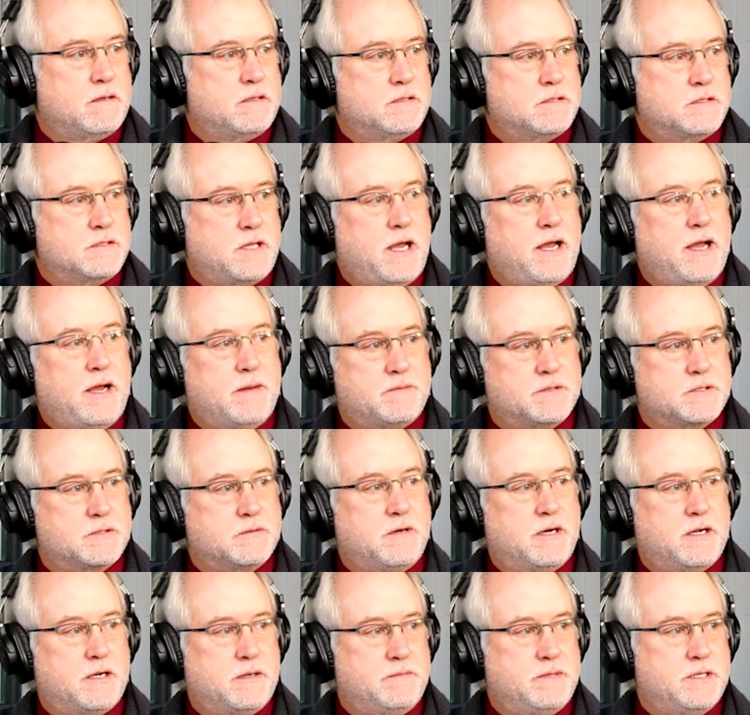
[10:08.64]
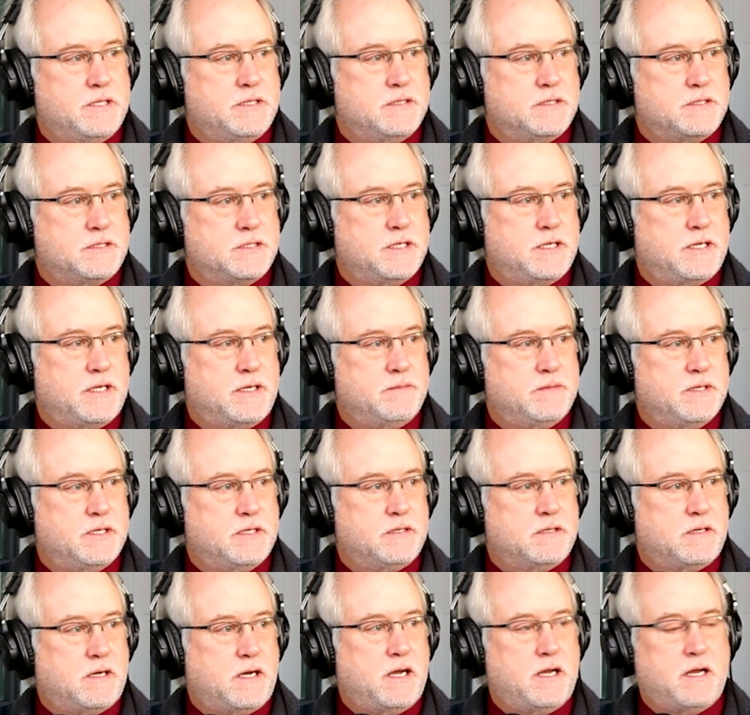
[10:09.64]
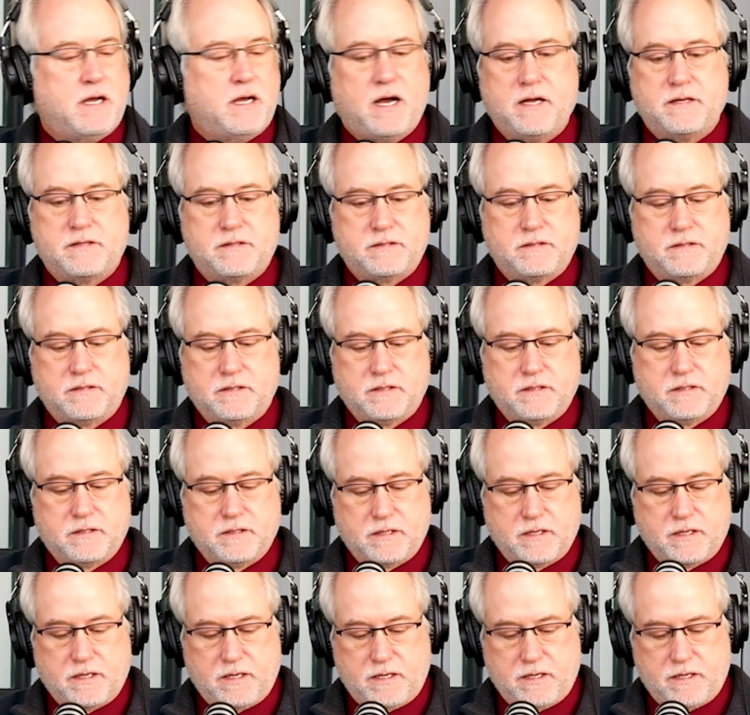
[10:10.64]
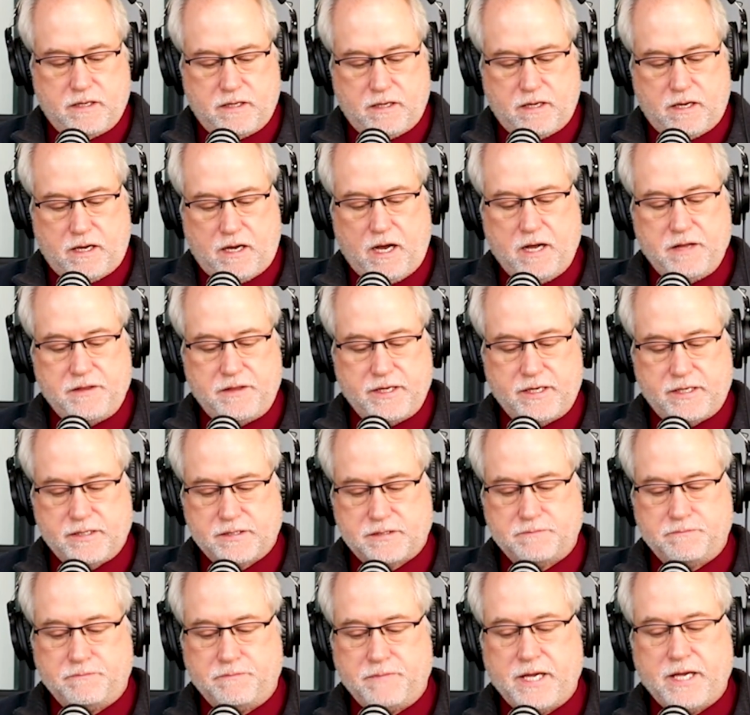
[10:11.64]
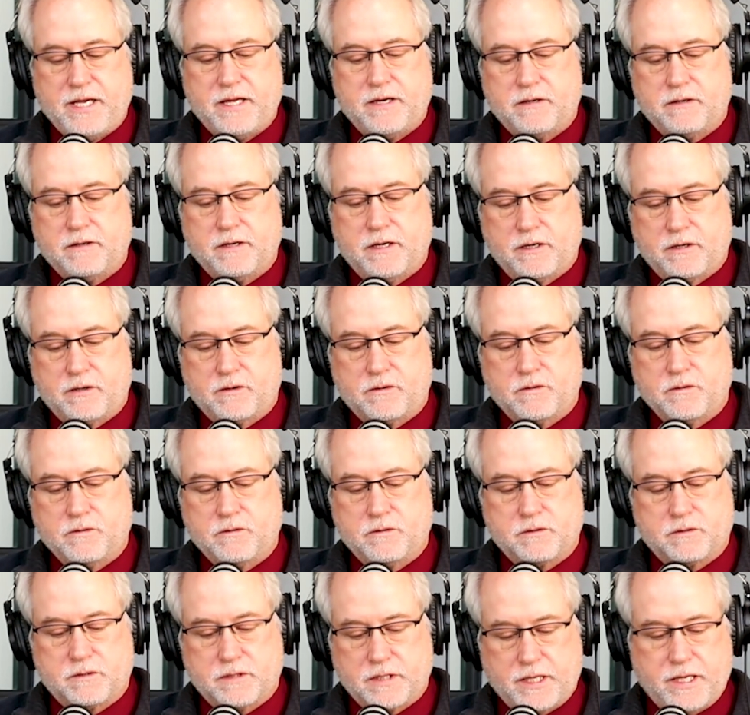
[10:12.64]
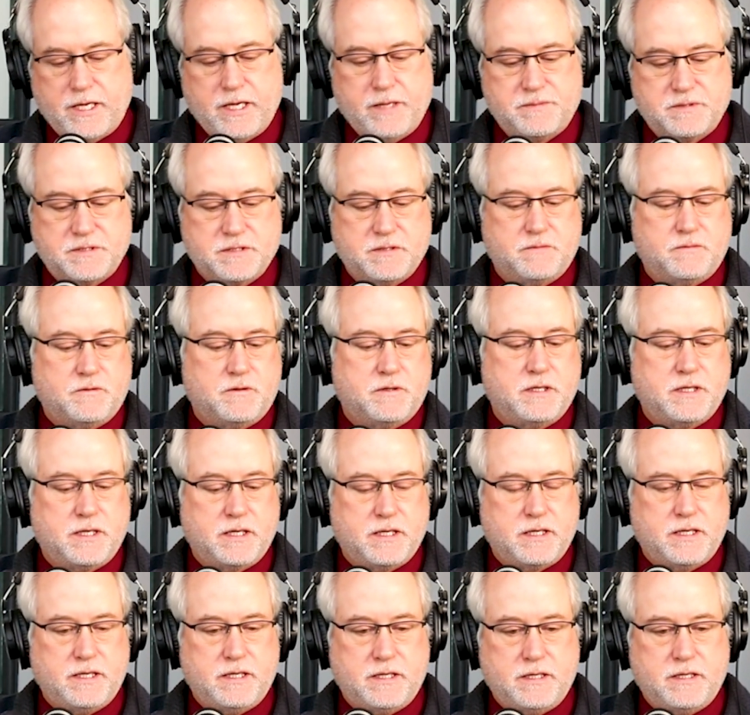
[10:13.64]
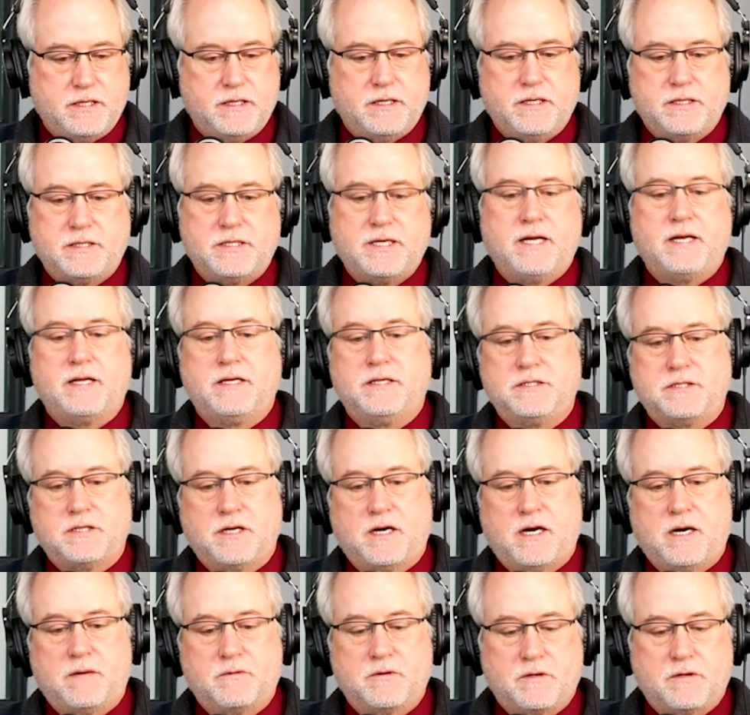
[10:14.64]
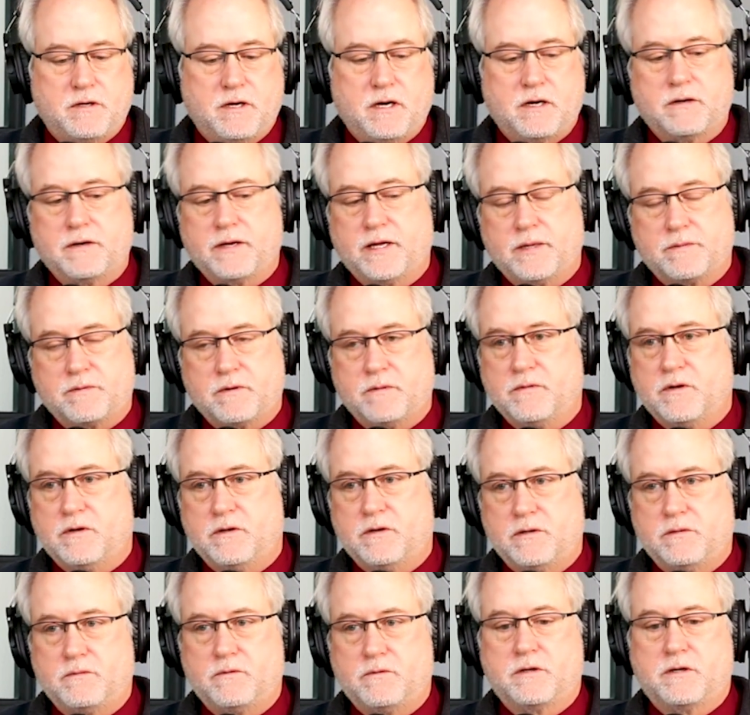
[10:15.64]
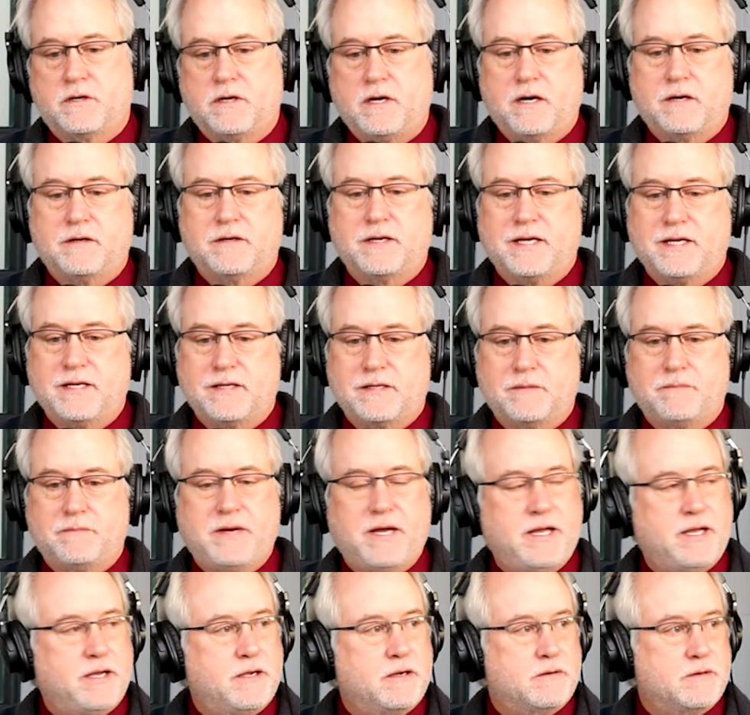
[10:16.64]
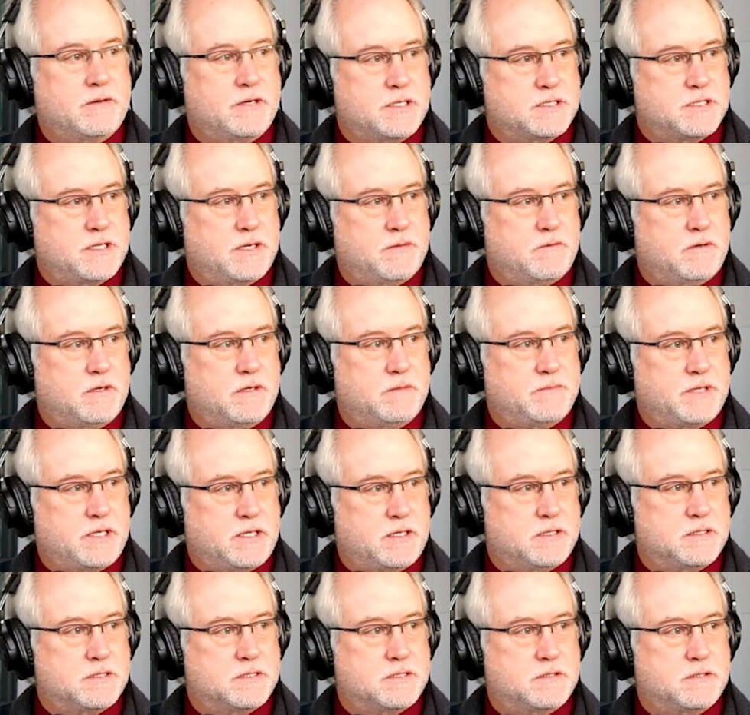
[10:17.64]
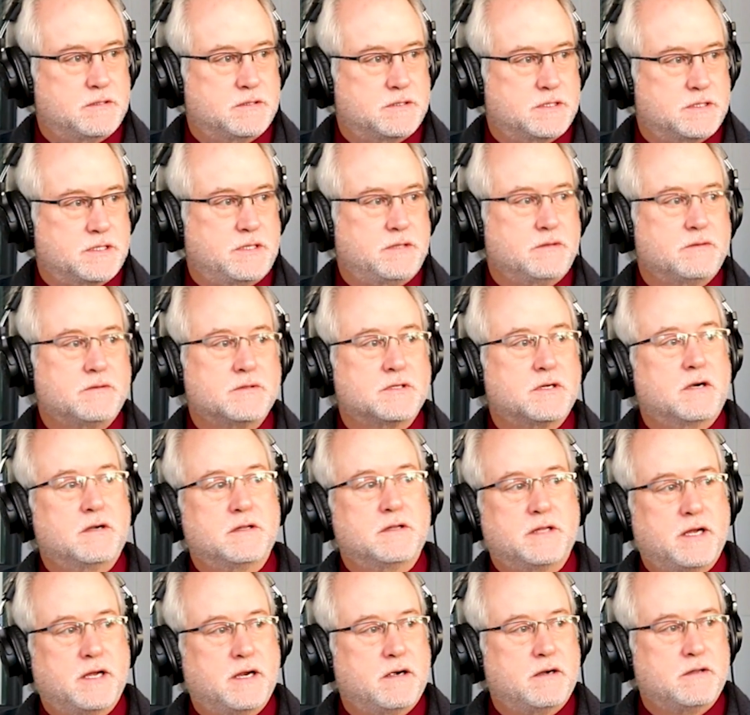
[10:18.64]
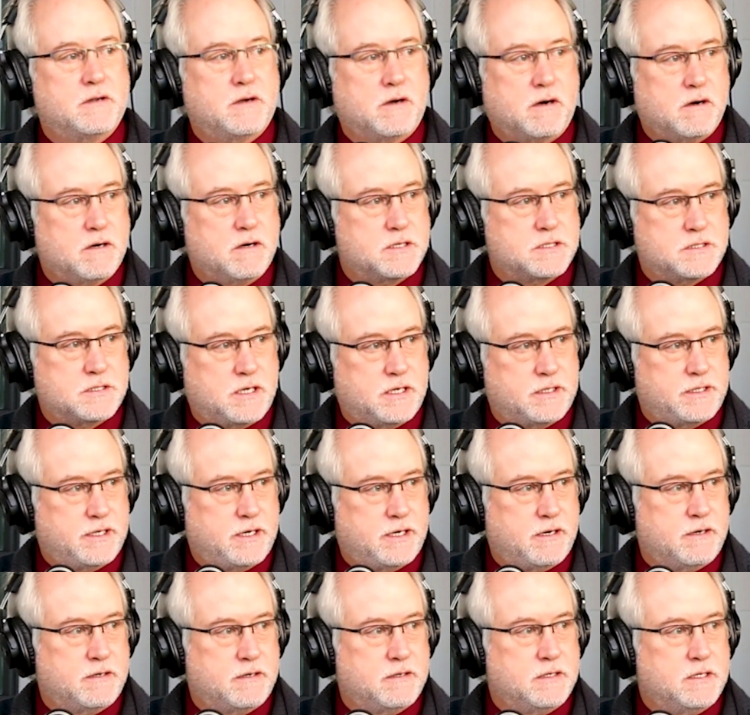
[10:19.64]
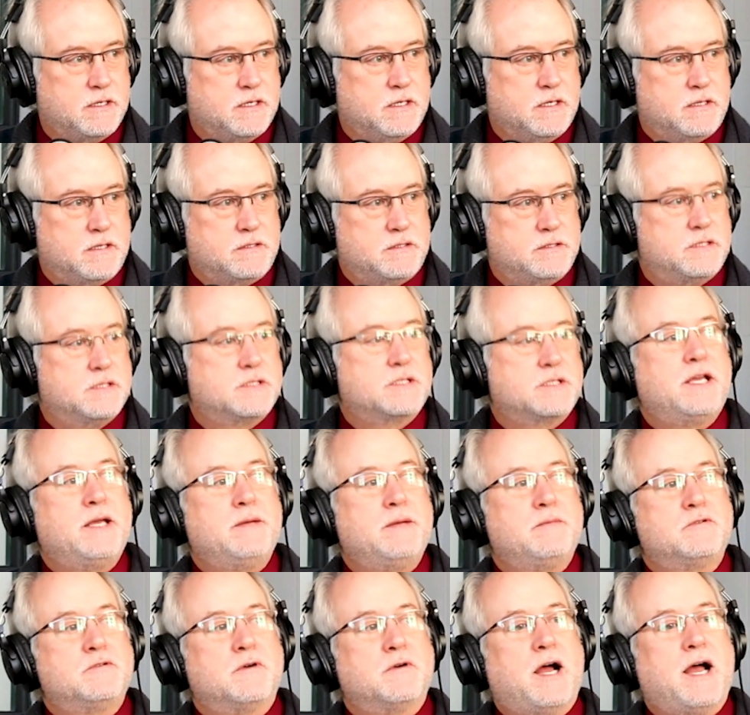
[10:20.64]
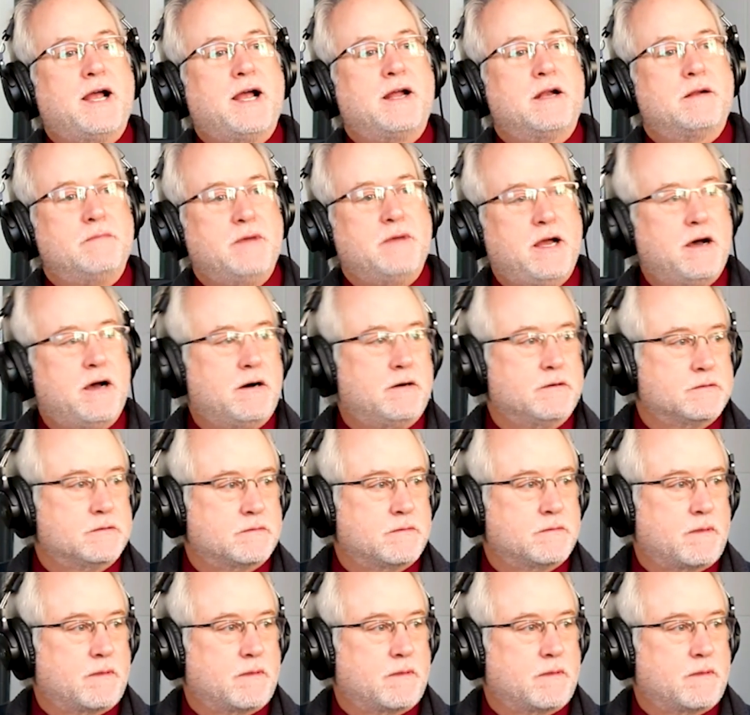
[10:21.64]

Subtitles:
So that happens quite a bit in the city. But I think it's meaner and crueler to keep someone in a dead-end job where they're not going to get promoted, where they're not going to get the pay increase they want because their skills aren't there and their heart's not there, to just keep dragging them out